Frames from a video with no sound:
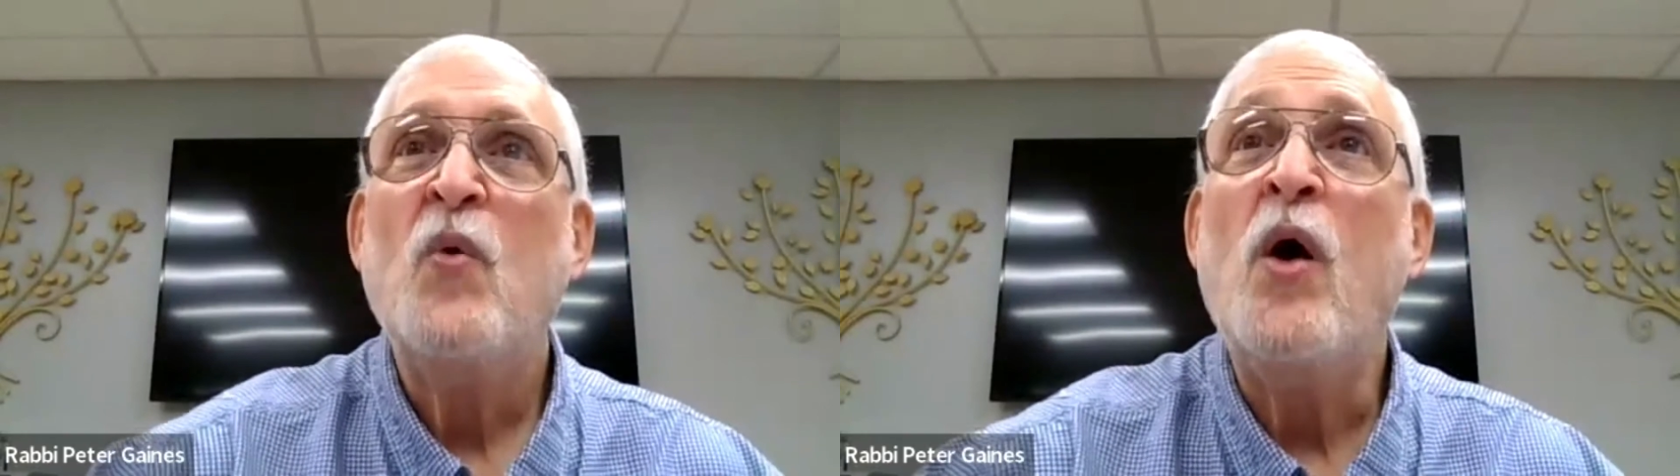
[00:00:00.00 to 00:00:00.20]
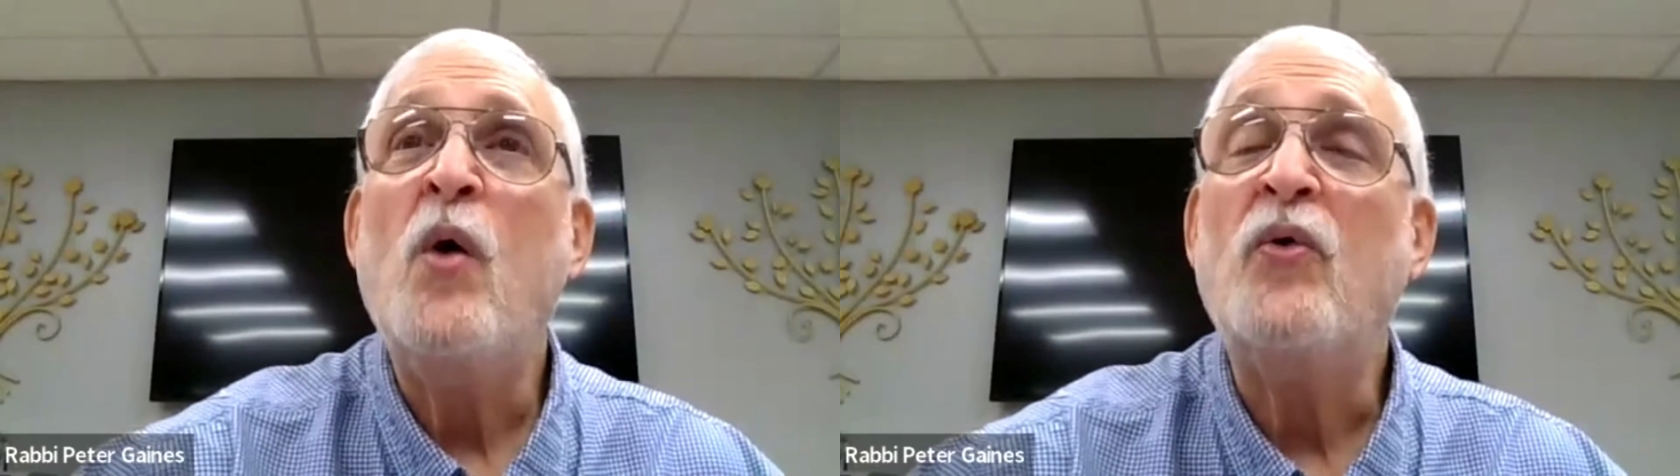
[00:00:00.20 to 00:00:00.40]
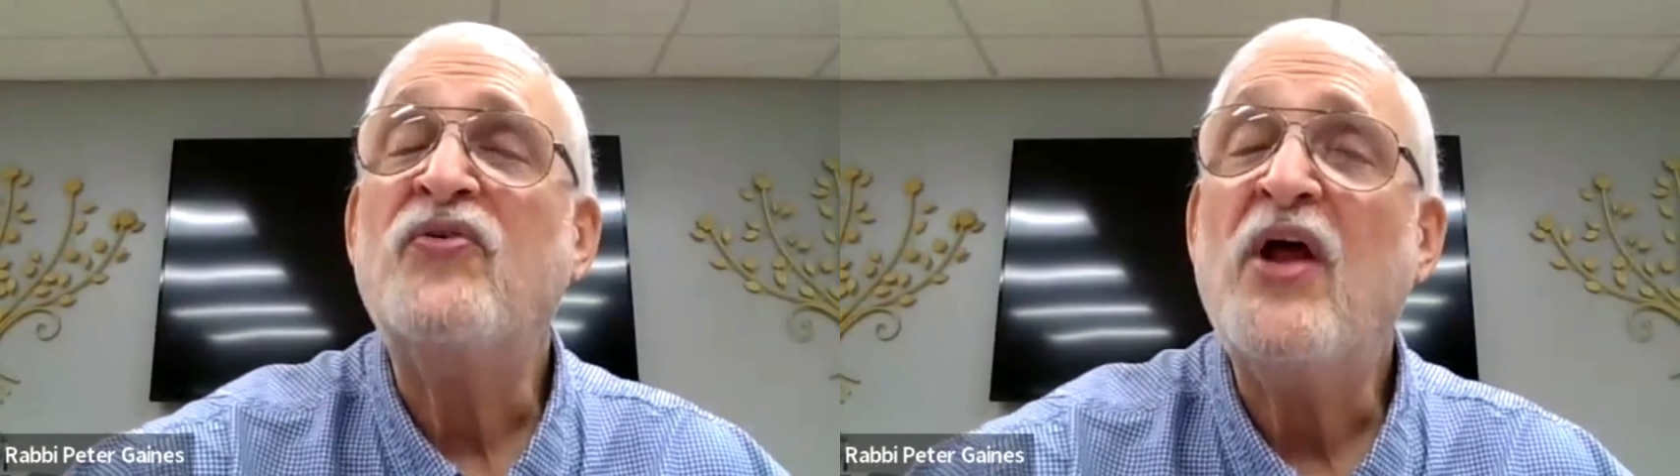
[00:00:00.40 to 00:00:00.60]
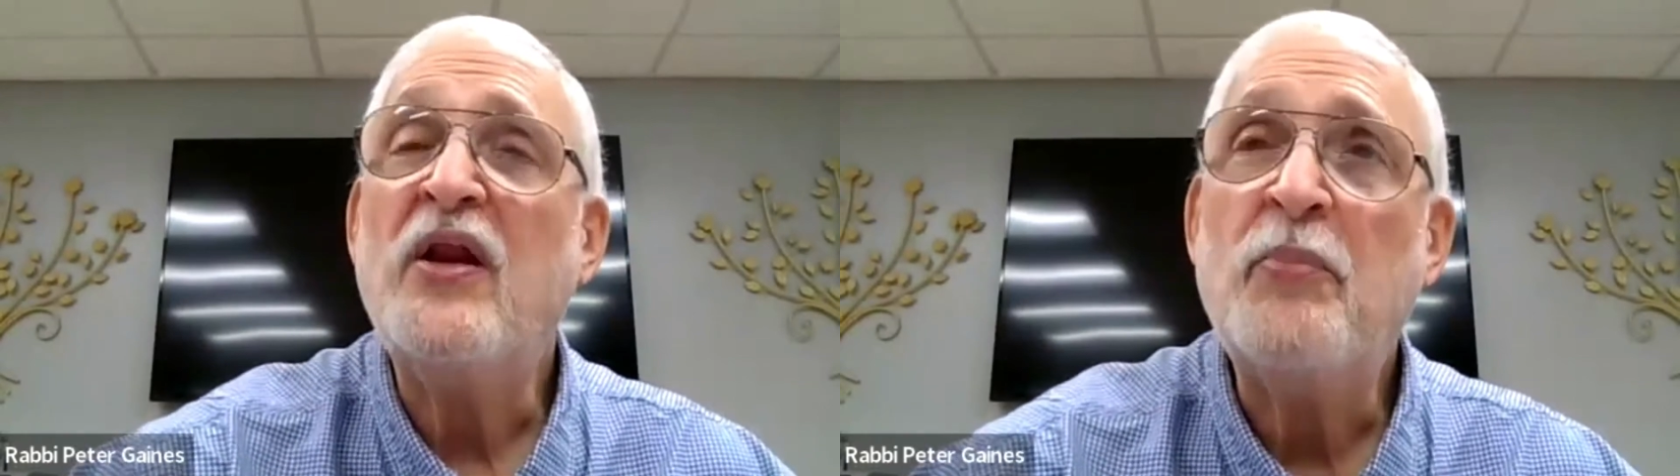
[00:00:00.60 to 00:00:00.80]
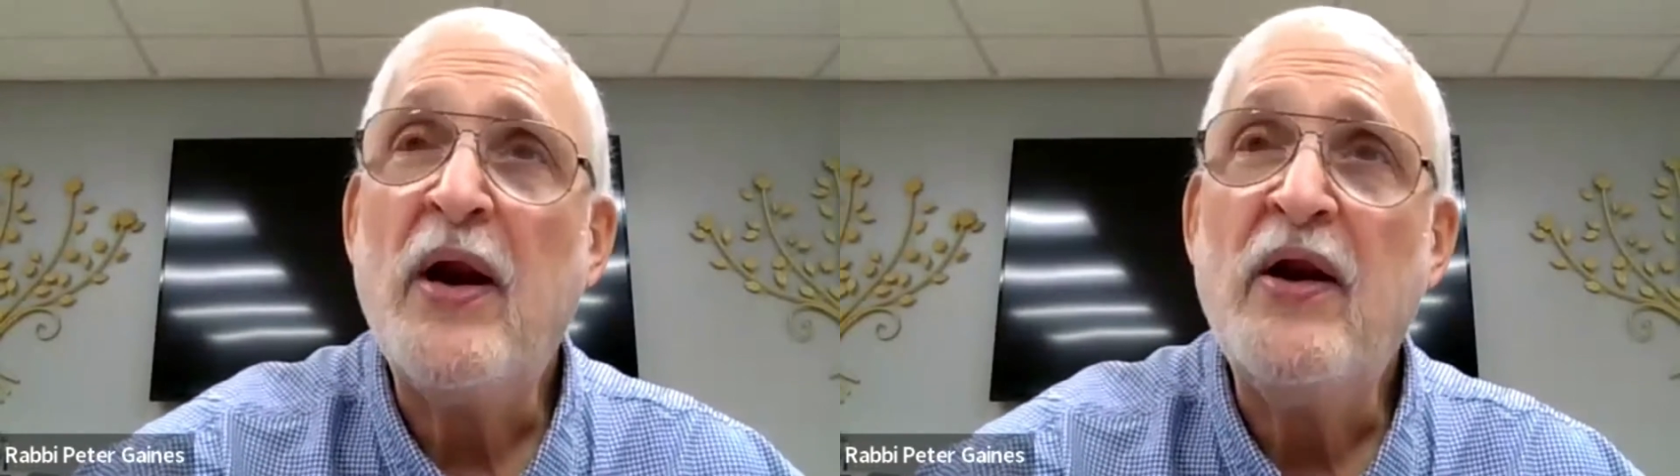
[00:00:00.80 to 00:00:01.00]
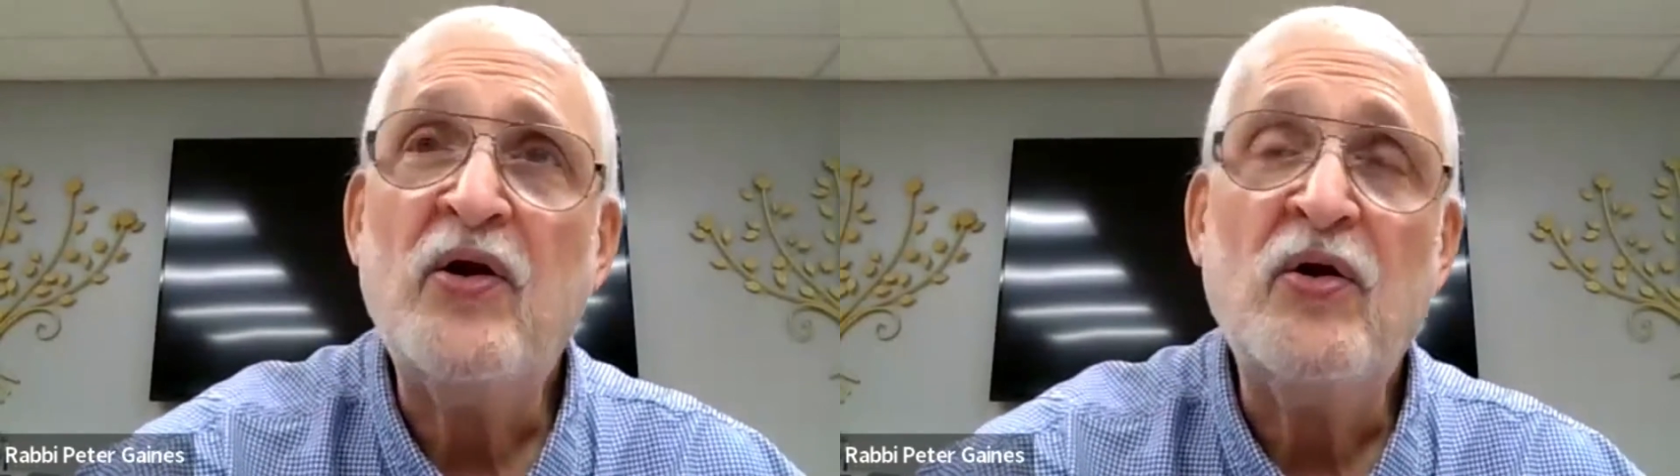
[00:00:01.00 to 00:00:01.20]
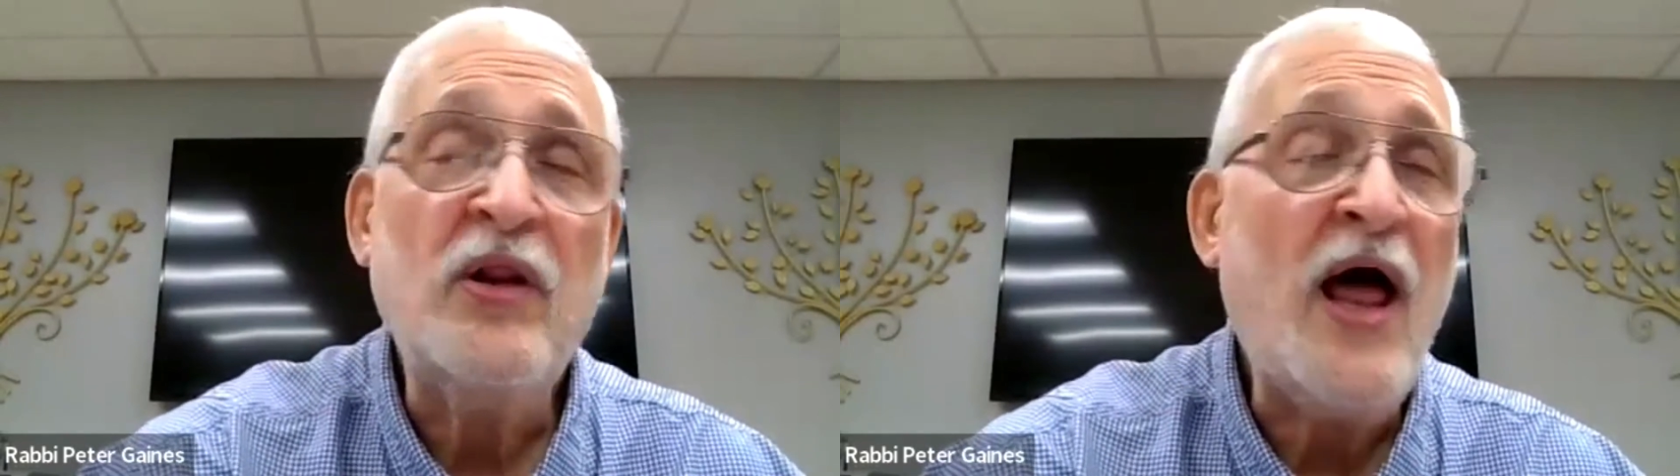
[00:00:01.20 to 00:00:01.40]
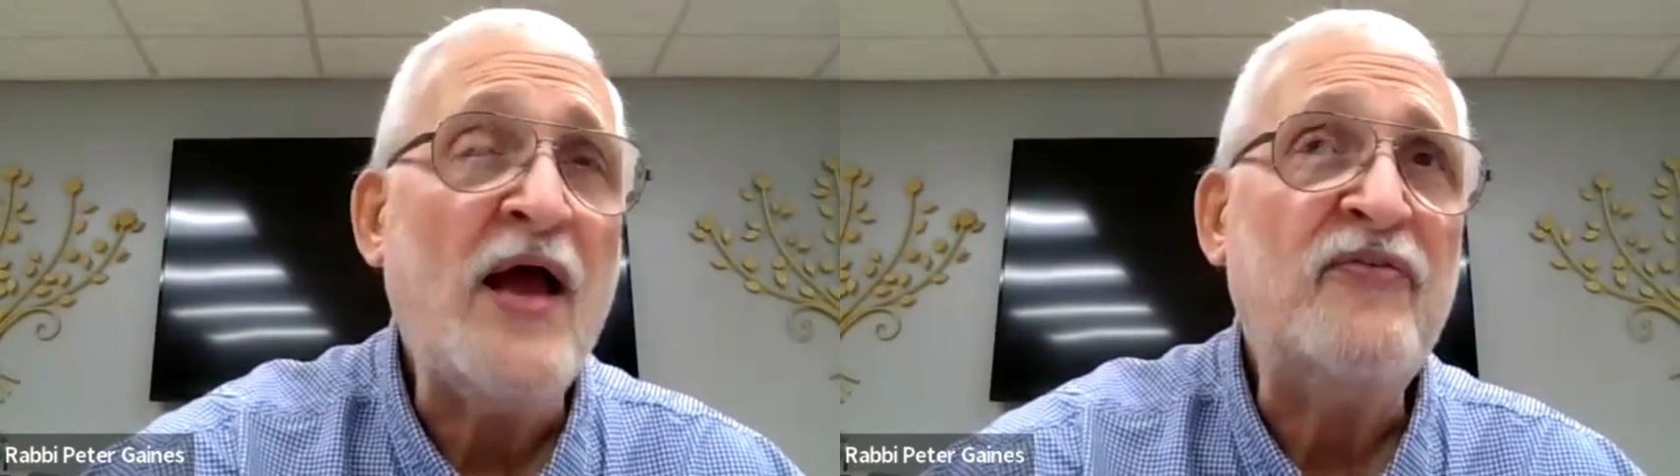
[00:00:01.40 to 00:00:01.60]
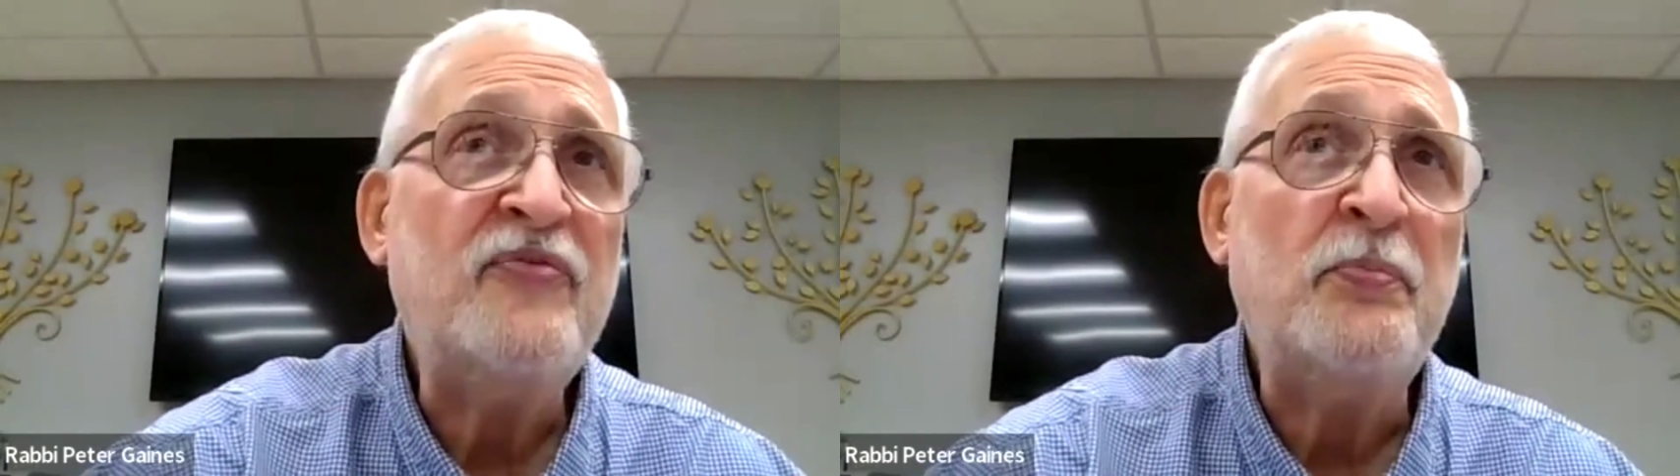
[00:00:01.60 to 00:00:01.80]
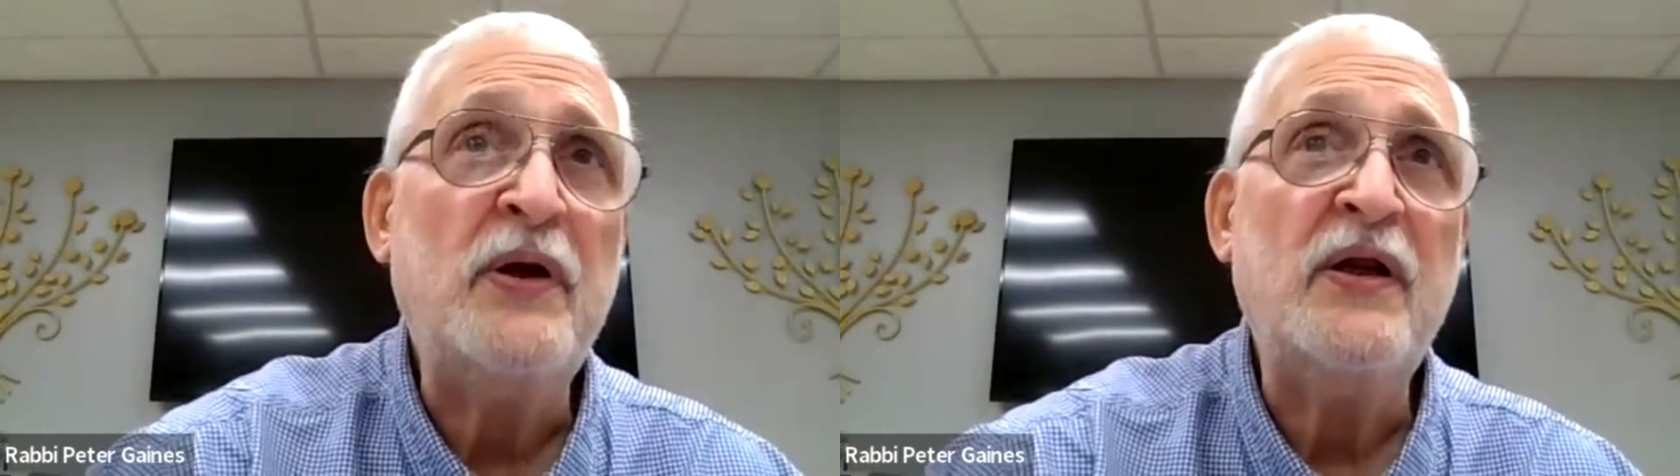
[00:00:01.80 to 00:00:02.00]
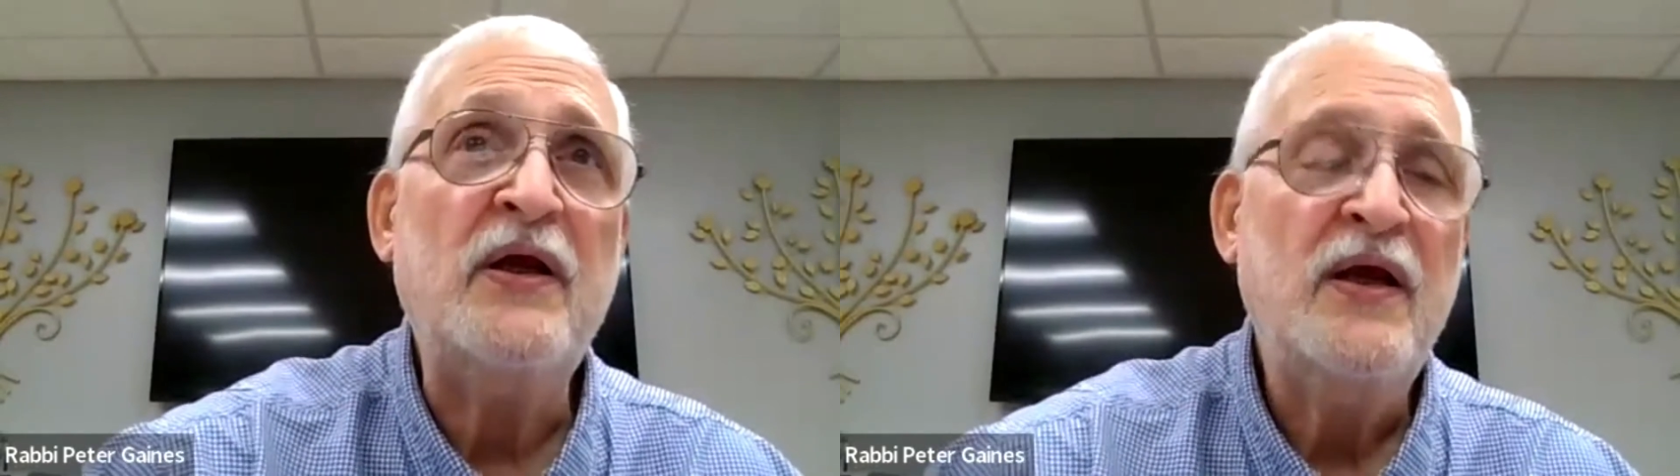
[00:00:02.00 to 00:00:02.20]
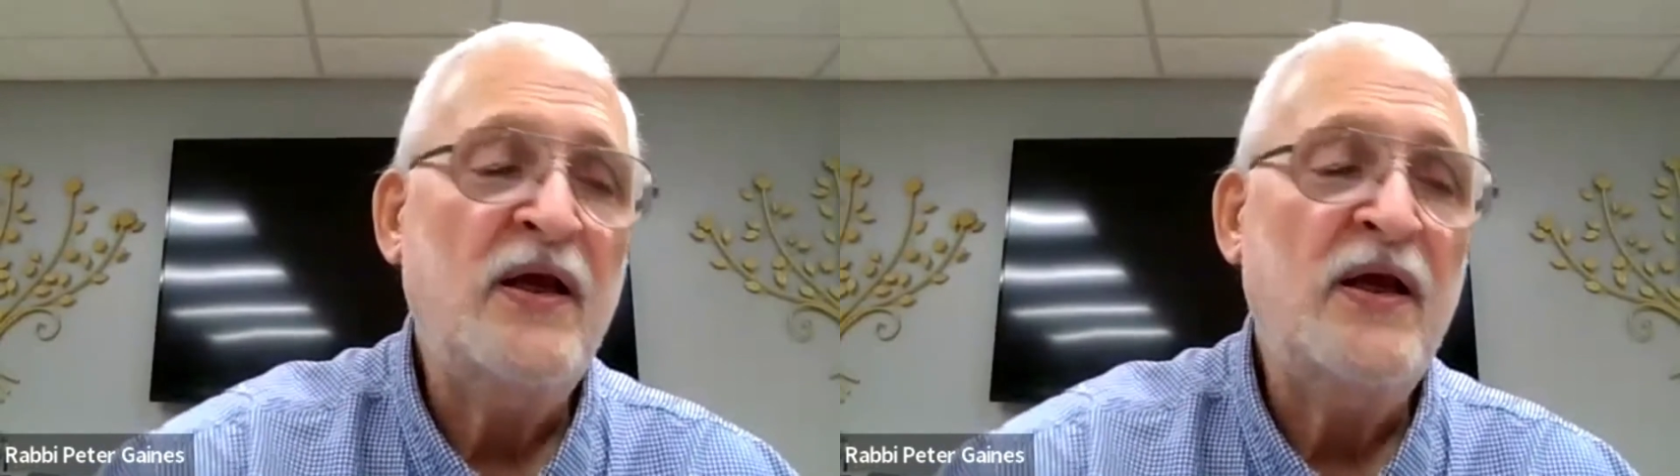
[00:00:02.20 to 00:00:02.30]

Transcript: Well, we're celebrating her life, but